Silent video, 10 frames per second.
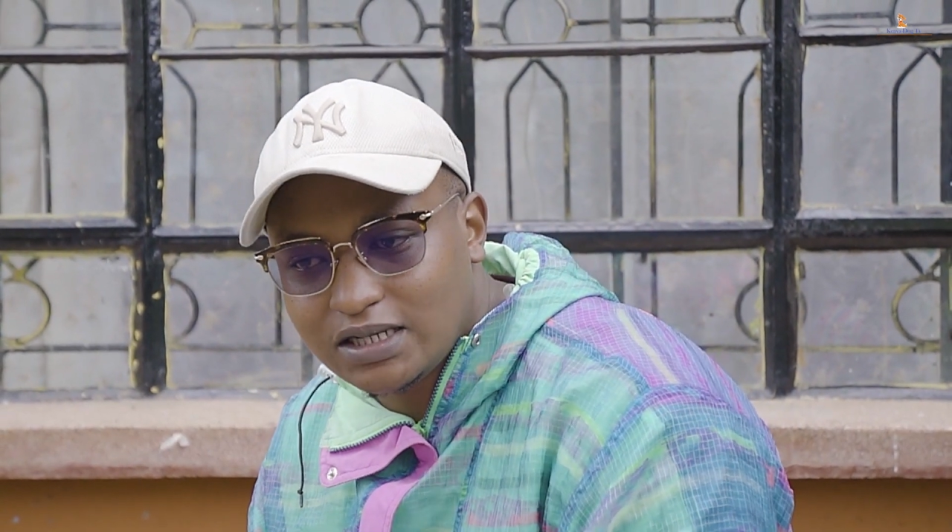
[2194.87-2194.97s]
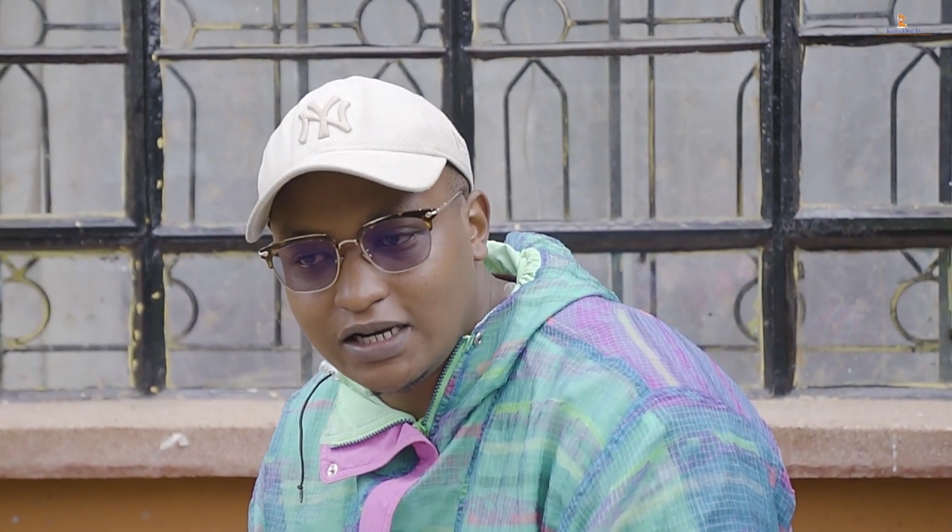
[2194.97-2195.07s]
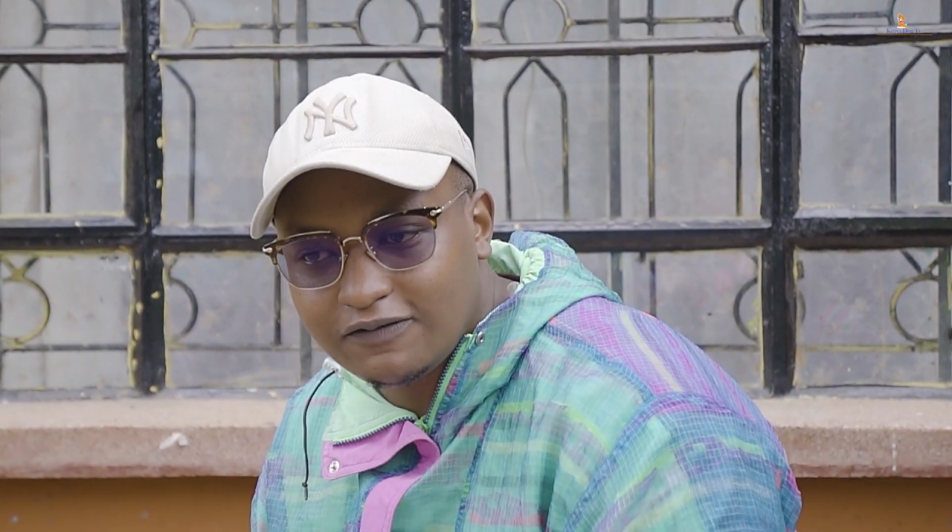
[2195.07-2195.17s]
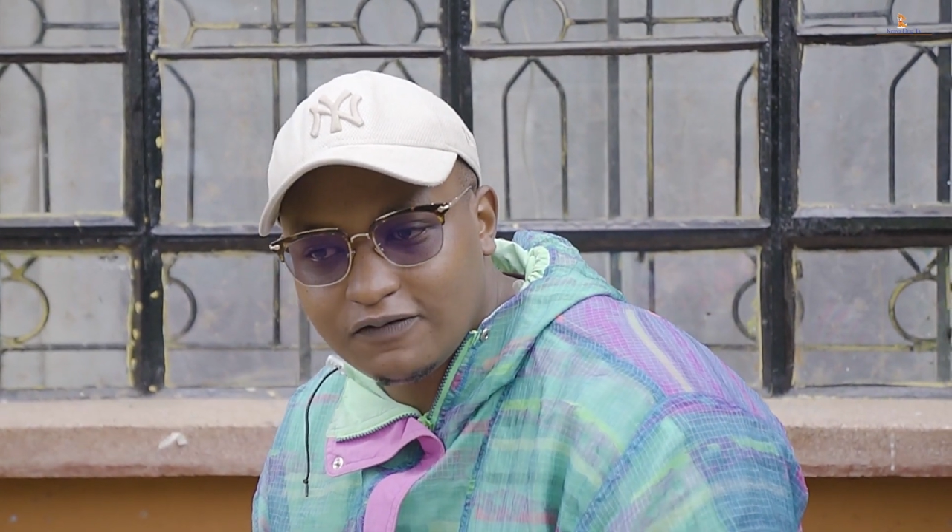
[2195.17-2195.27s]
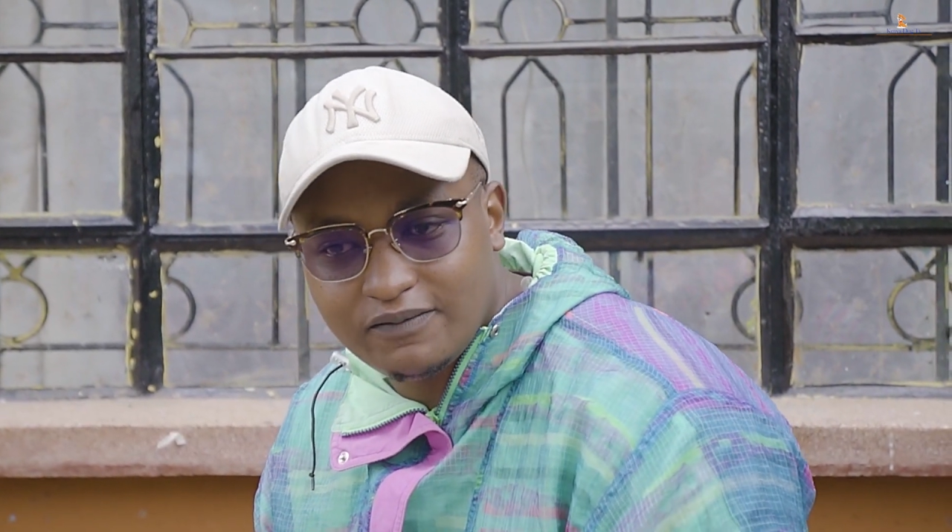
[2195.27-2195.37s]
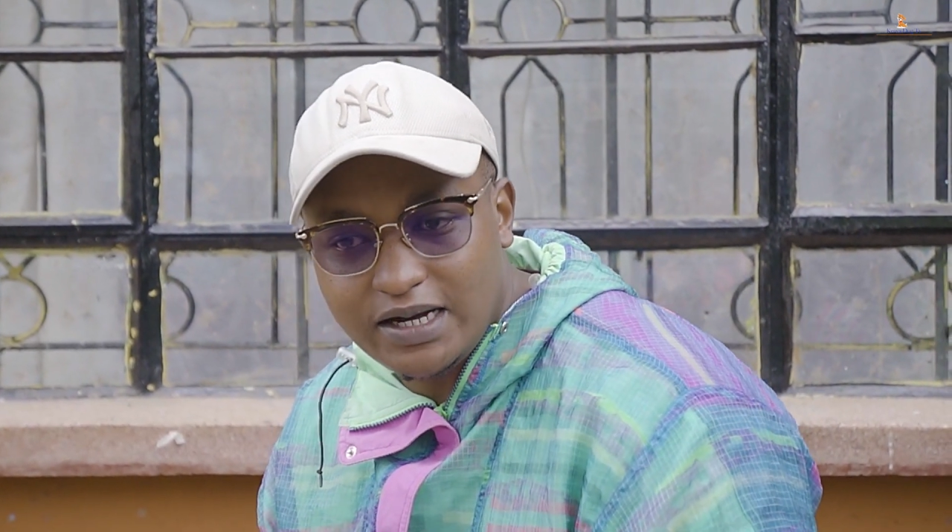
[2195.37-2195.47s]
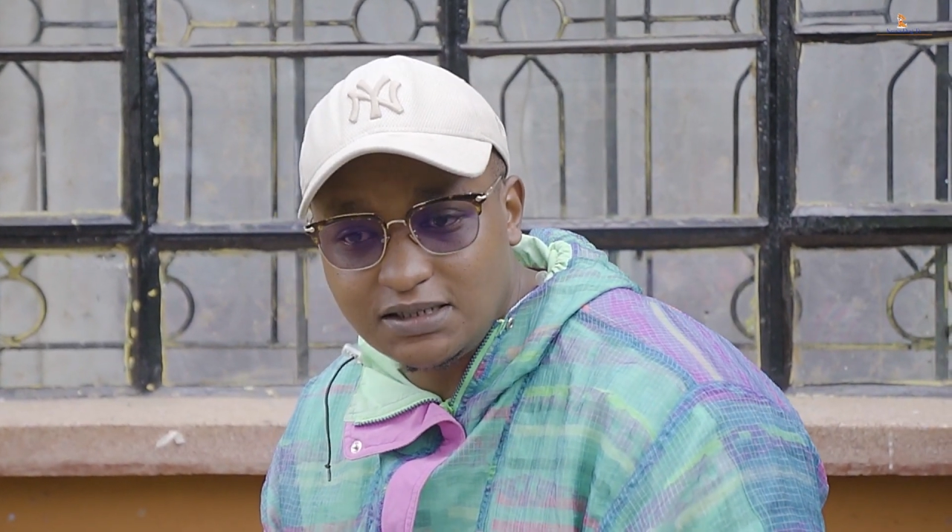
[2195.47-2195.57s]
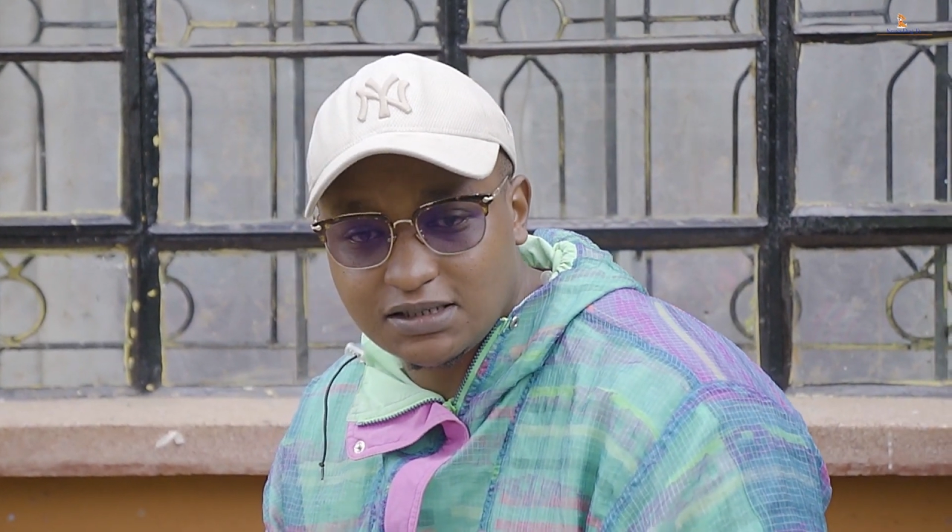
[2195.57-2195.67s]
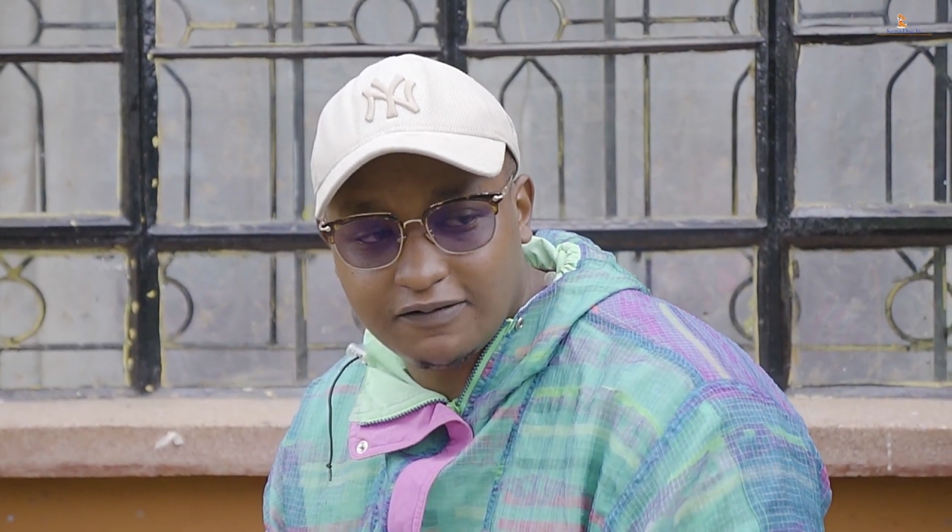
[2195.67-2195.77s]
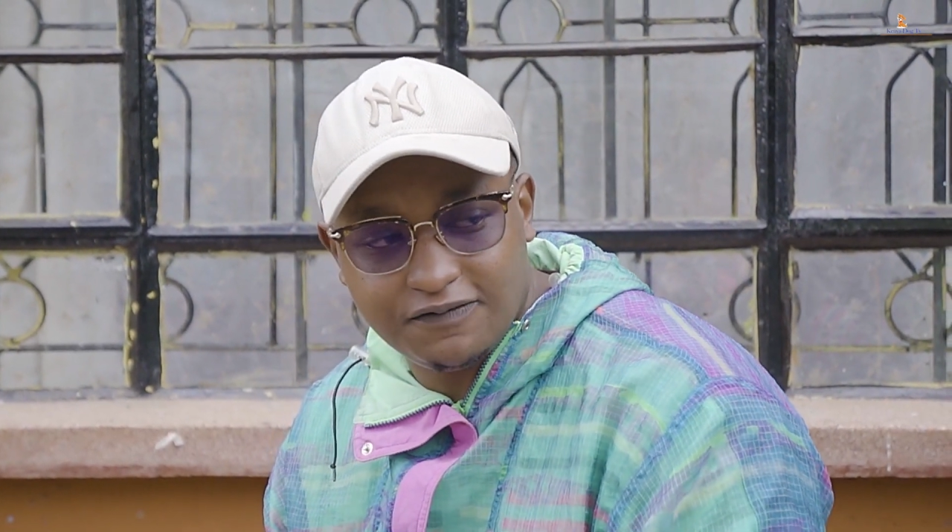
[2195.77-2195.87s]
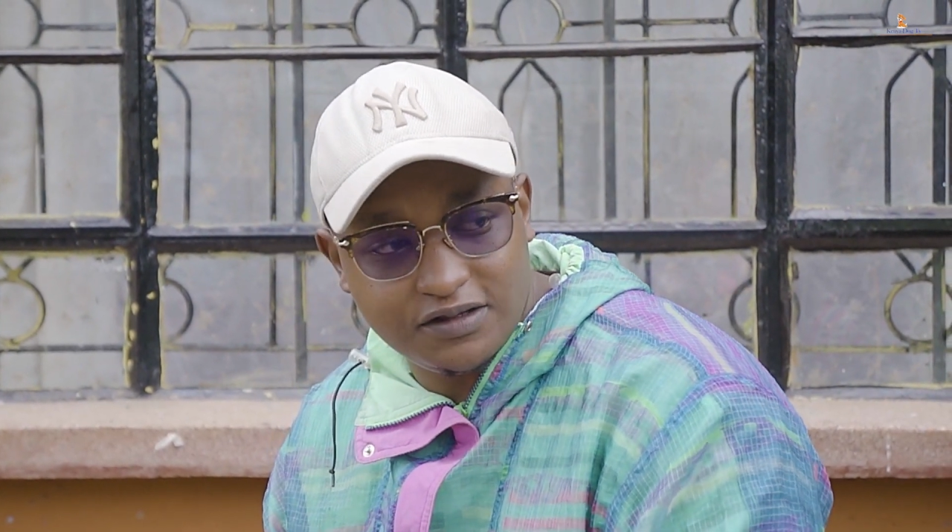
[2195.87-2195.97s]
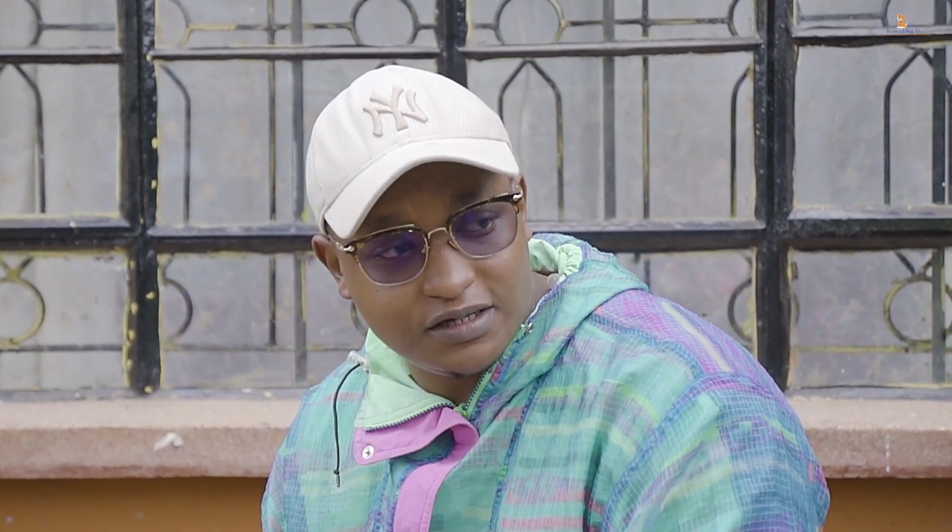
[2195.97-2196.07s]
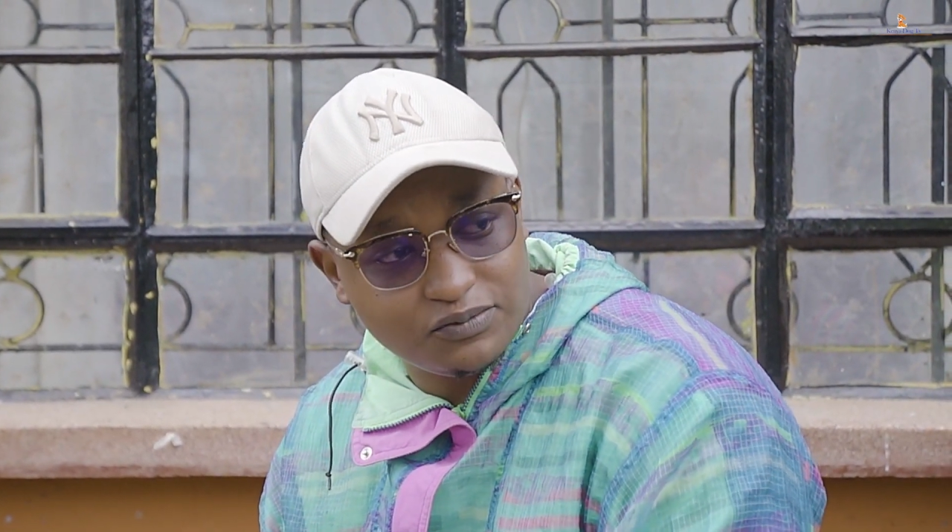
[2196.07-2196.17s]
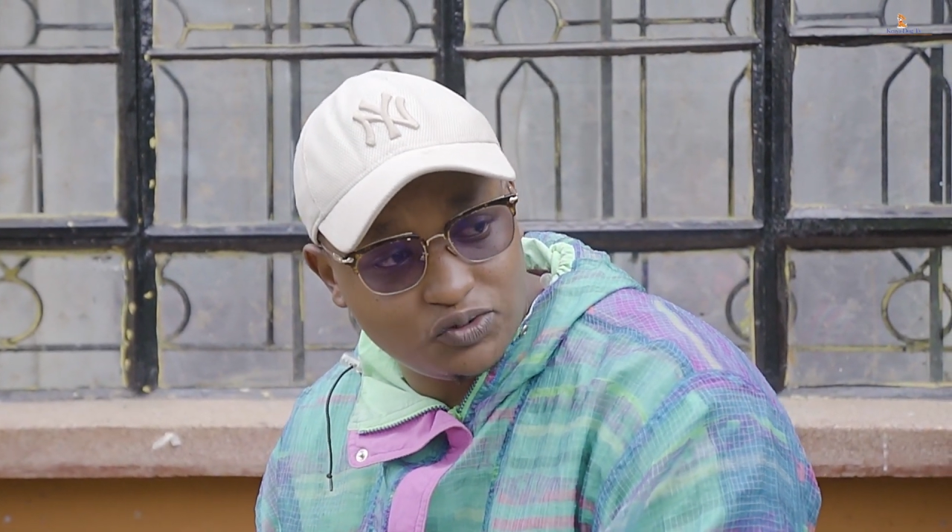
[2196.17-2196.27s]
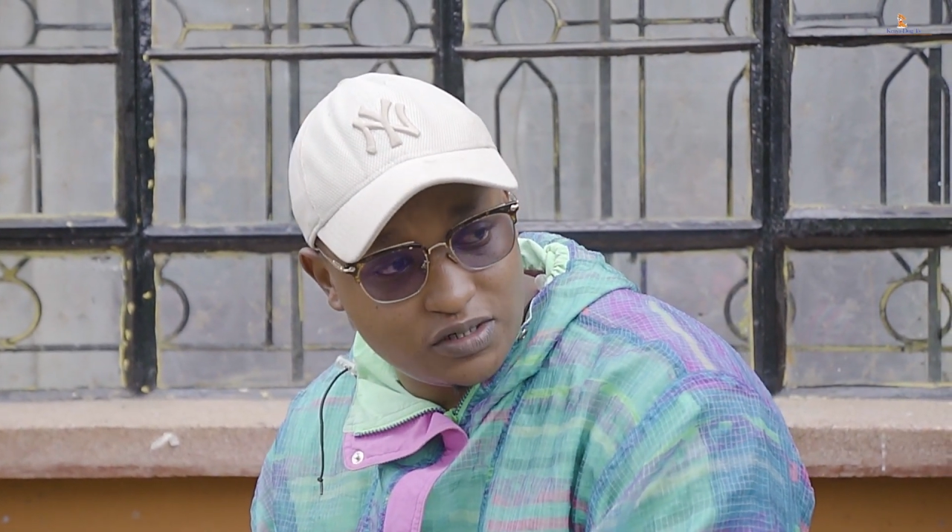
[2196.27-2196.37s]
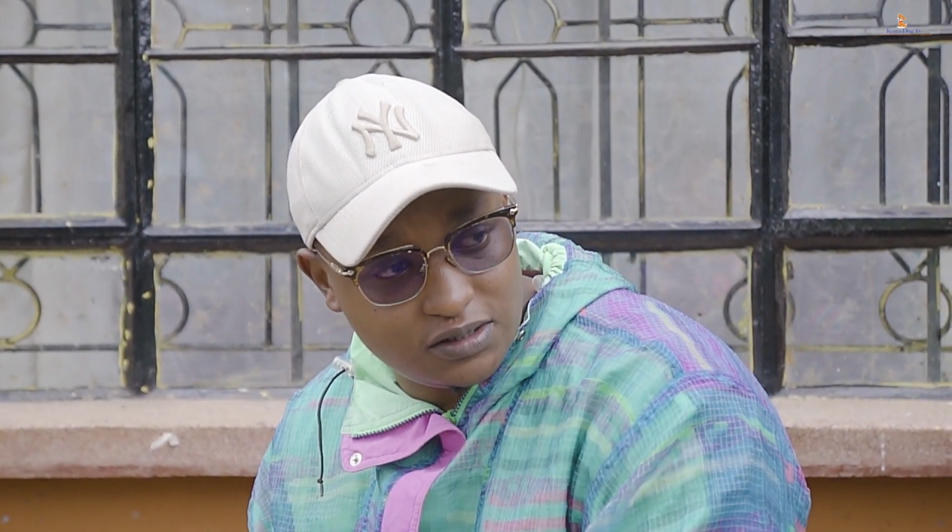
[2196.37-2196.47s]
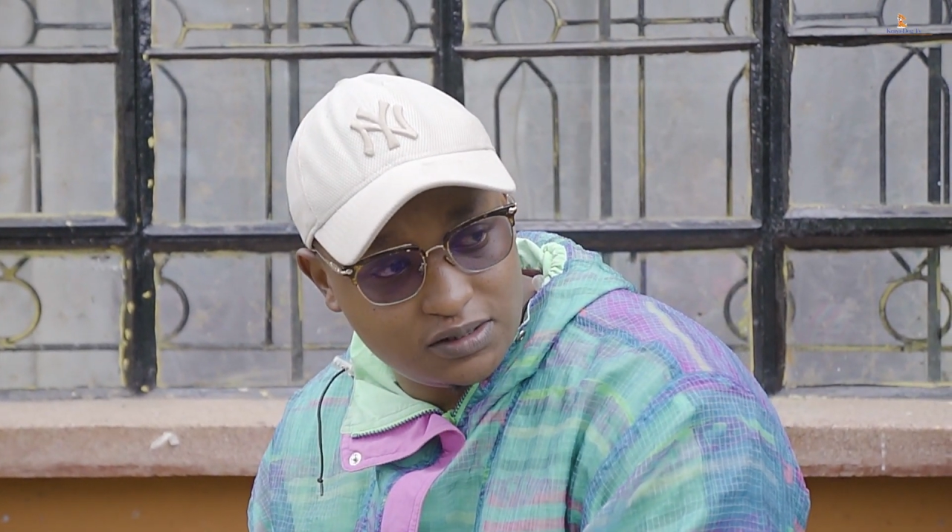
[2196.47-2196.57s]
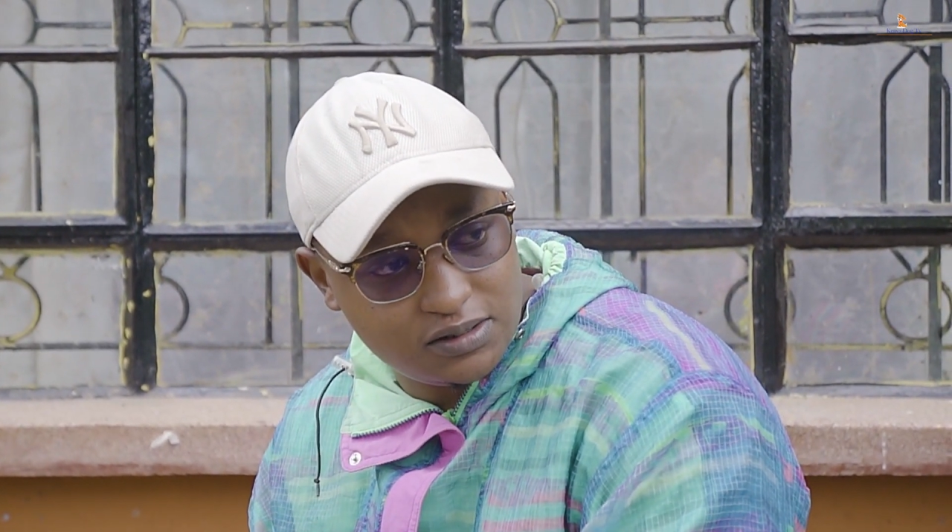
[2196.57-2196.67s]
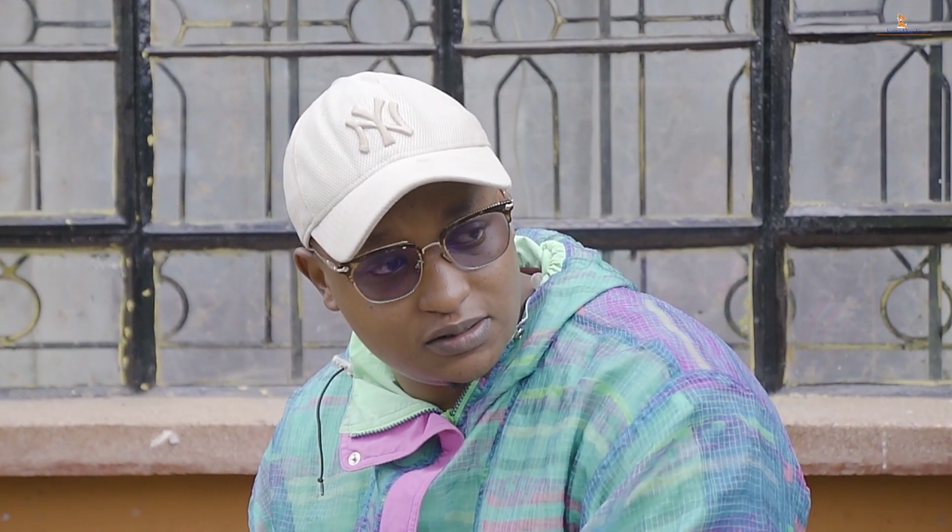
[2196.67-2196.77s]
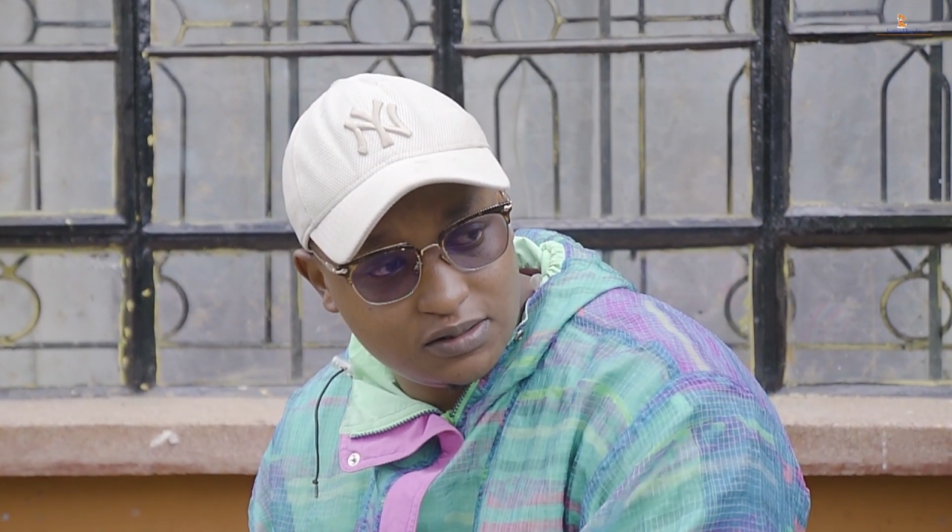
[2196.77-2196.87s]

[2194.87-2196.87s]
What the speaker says: Like for mine, I feed them twice,